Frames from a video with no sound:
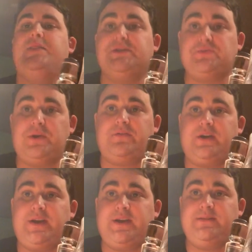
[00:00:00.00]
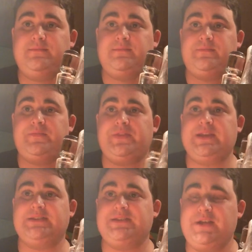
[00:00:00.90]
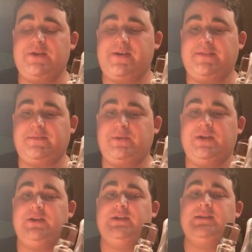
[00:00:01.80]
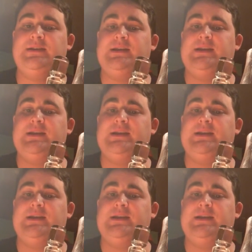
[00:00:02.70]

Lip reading: That's what I've read. That's the internet's opinion.